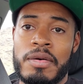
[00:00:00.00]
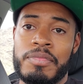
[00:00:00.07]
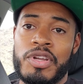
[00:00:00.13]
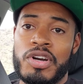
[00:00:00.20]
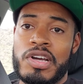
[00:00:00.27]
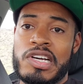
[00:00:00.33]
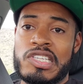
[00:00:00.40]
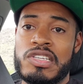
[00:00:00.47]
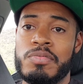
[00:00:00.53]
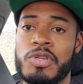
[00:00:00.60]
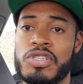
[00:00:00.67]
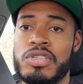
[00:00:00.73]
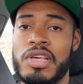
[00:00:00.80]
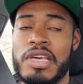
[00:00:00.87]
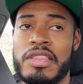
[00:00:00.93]
their
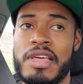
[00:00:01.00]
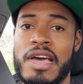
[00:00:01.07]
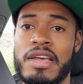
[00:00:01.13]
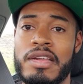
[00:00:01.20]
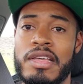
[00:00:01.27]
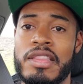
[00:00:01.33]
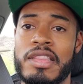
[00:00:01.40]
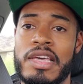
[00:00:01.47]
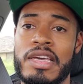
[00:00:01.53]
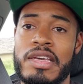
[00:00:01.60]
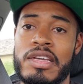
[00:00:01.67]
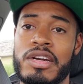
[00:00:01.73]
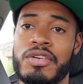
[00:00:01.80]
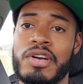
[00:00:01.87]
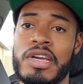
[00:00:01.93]
customers like that, and they
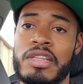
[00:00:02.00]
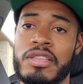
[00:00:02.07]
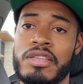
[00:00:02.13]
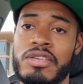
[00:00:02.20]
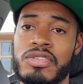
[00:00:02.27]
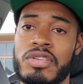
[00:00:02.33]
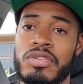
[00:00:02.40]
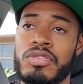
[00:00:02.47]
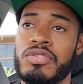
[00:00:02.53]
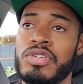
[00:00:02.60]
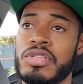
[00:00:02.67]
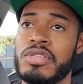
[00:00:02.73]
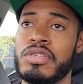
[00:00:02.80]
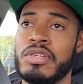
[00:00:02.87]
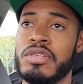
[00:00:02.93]
integrate these
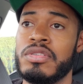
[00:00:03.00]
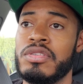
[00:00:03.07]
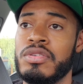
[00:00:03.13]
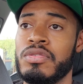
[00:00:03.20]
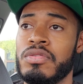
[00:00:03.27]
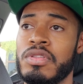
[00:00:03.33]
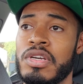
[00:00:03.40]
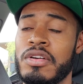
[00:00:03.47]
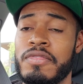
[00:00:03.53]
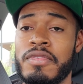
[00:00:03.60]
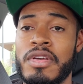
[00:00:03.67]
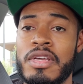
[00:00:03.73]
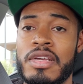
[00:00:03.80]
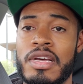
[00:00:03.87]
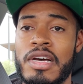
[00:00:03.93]
solutions into their
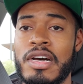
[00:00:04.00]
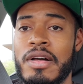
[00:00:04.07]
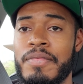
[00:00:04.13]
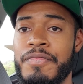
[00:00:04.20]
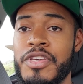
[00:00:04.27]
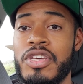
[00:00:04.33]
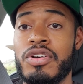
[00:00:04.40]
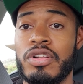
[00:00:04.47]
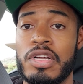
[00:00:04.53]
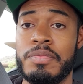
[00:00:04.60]
vehicle